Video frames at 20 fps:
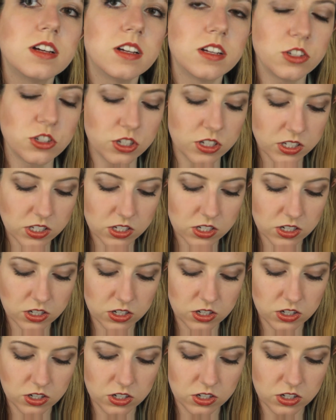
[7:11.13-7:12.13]
and just
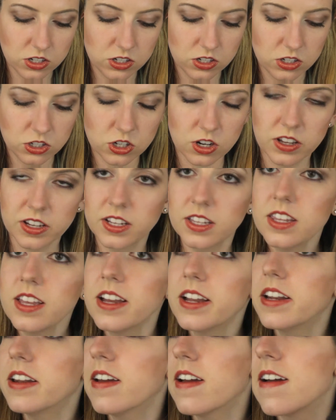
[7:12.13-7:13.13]
drawing a
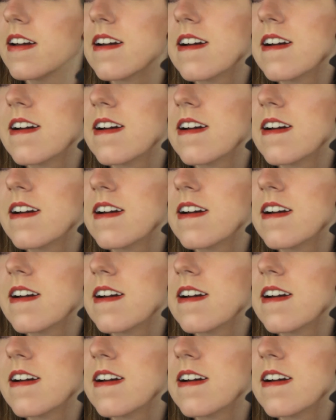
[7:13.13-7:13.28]
line.